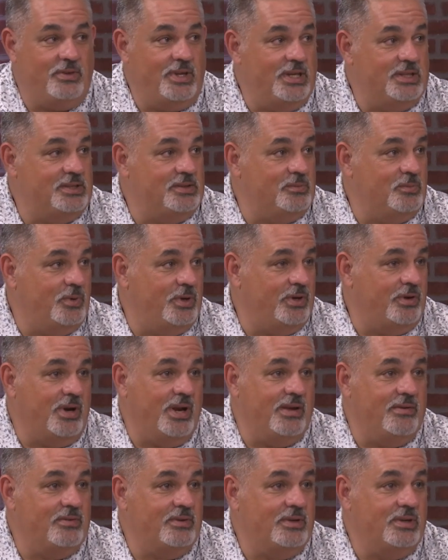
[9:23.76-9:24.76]
of lakes in Winter
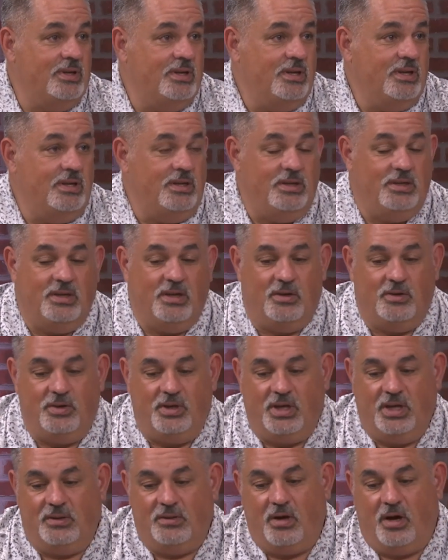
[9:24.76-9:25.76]
Haven. Mm -hmm you know,
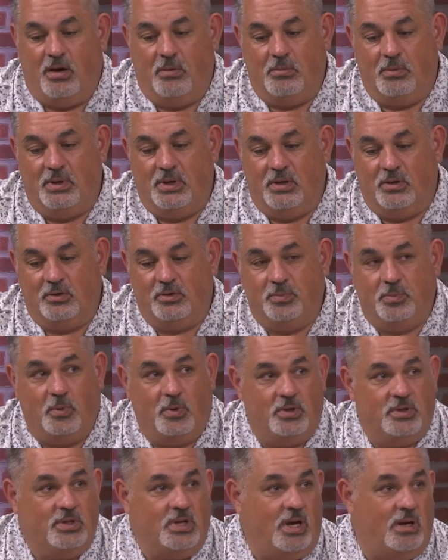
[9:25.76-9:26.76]
you got the Auburndale
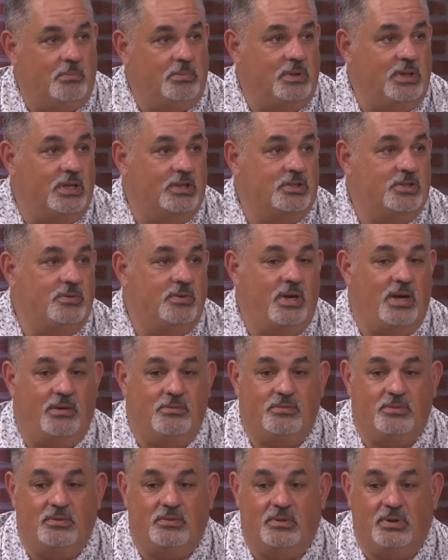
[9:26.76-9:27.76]
Sports Complex, you
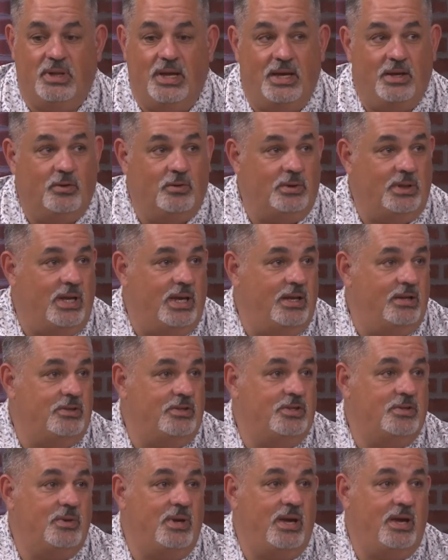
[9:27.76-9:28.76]
have
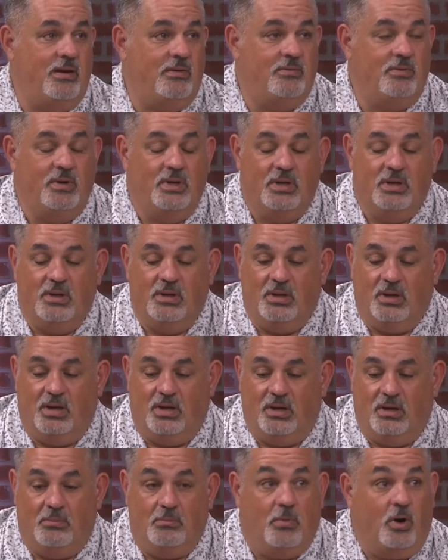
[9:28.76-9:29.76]
Legoland, you have
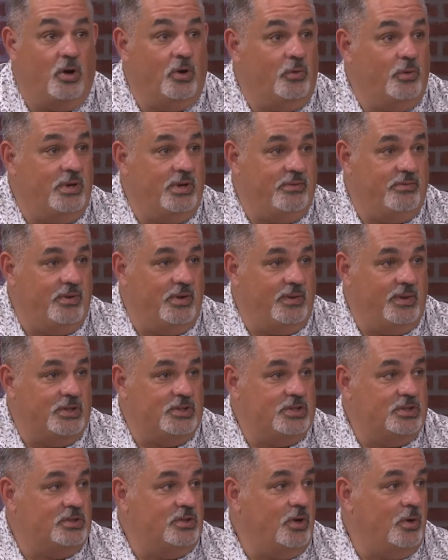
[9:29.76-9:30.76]
uh, Margaritaville
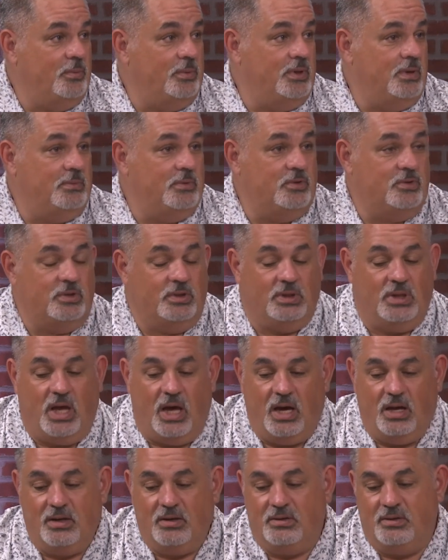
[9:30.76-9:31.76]
that just opened up. There's a
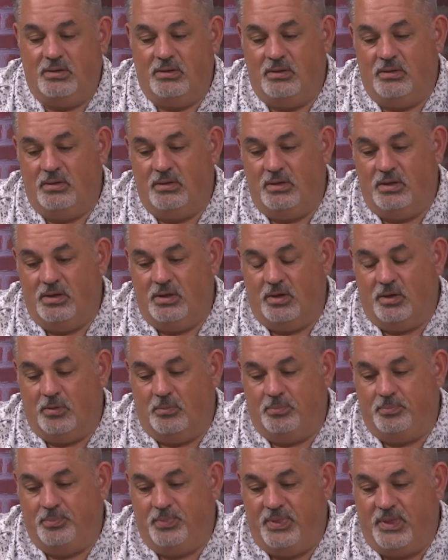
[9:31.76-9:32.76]
lot of, you
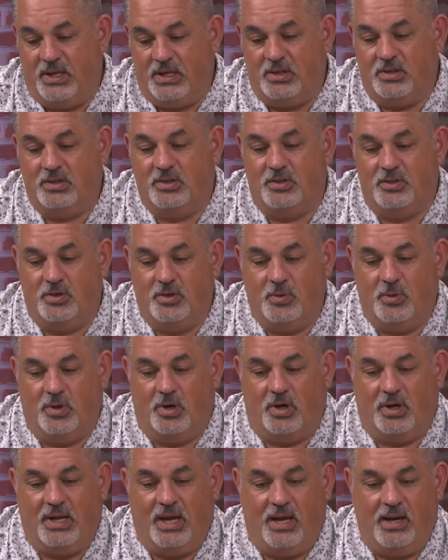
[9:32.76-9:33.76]
know, things to do
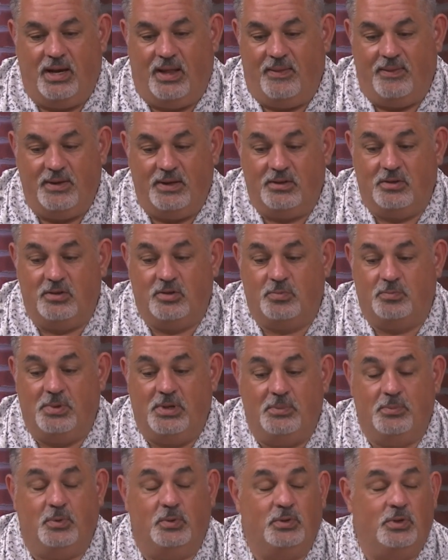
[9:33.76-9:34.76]
in our county. I think just
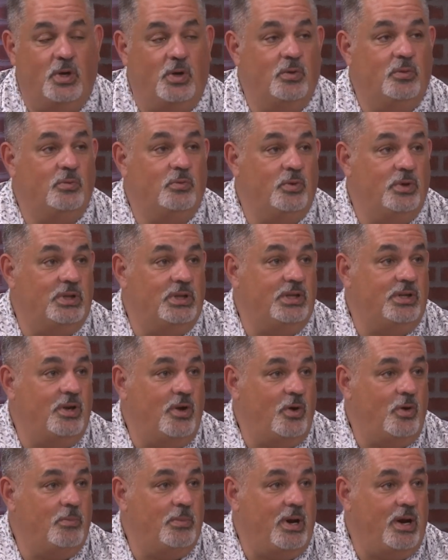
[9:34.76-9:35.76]
people don't really
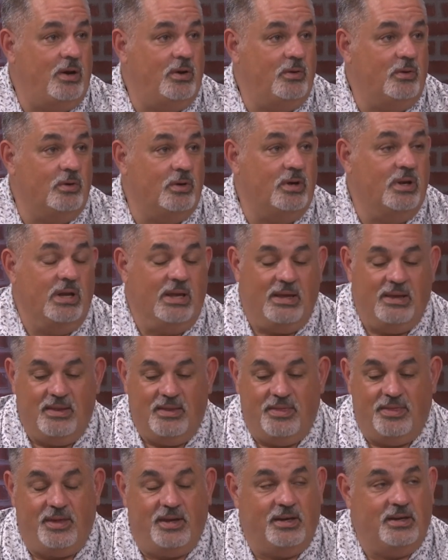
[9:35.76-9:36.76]
know about yep. or
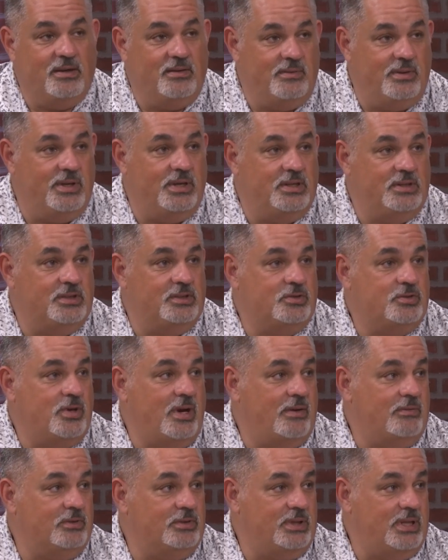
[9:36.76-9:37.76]
think of it as a
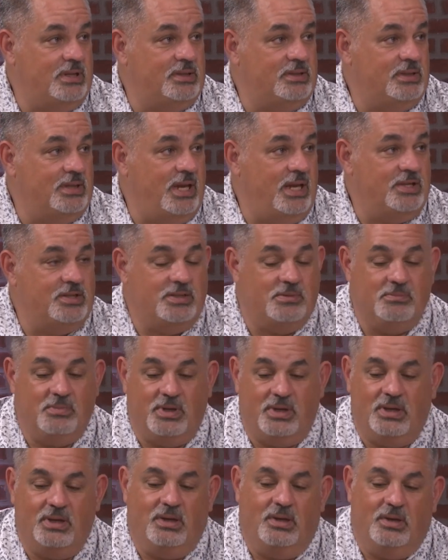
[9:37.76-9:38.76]
travel destination.
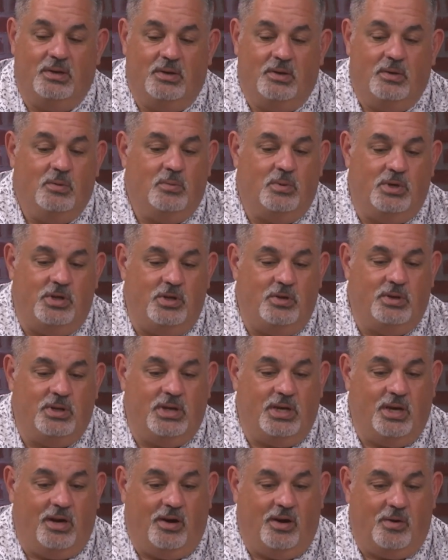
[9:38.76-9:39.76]
But when you
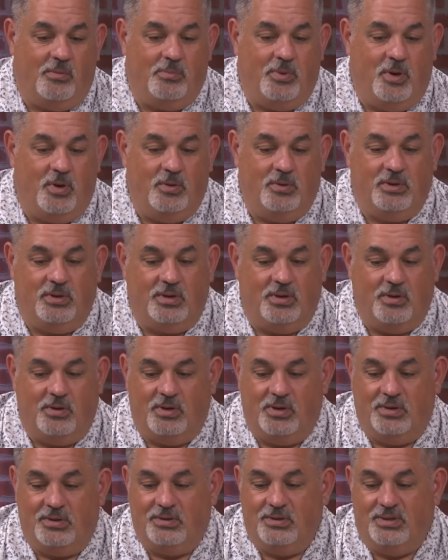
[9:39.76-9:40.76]
can get on a boat and
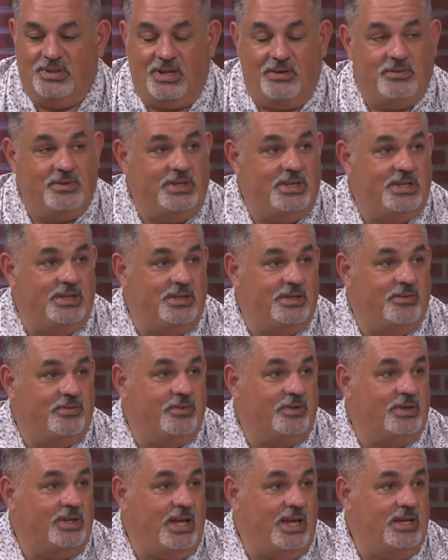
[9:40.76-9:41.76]
go to 17
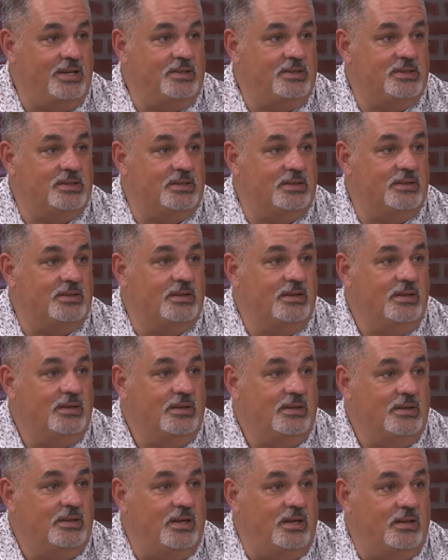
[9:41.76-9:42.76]
different lakes and,
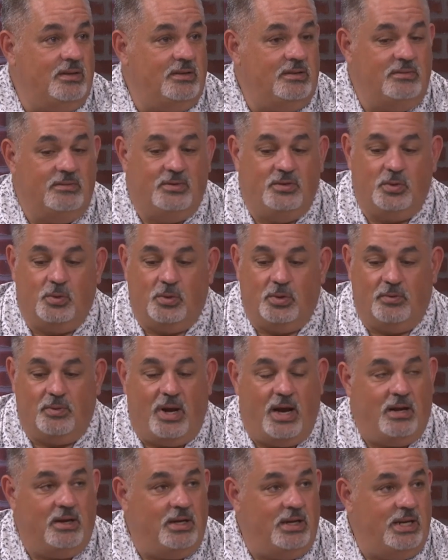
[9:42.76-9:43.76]
and tour
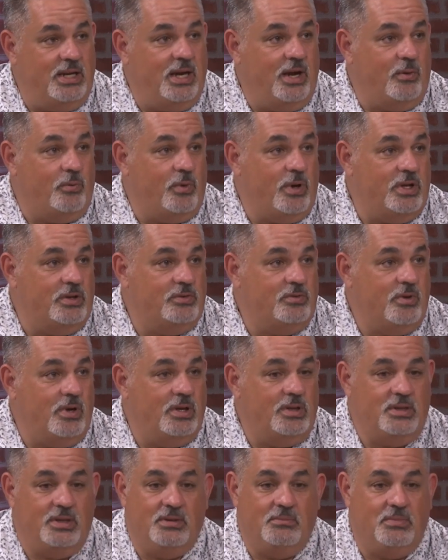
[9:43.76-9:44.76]
around and eat at
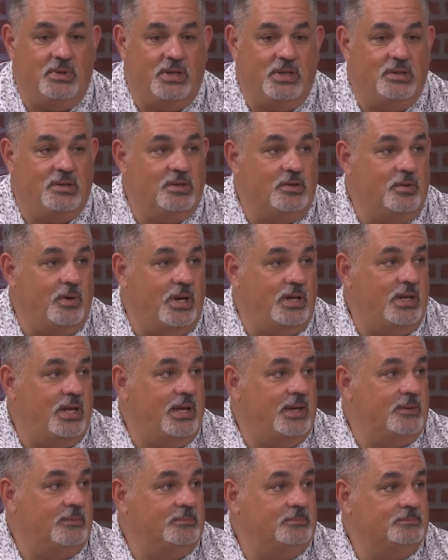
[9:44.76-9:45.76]
restaurants, I mean, it's a great
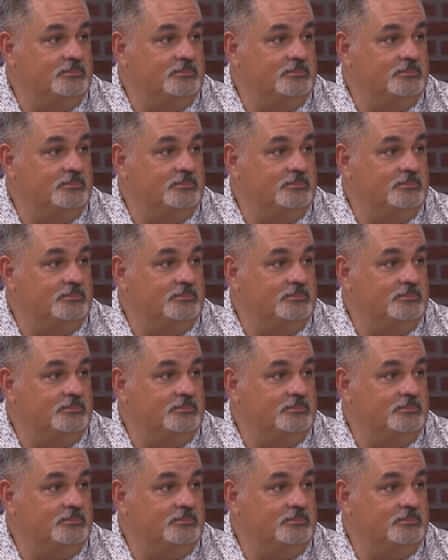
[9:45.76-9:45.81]
day.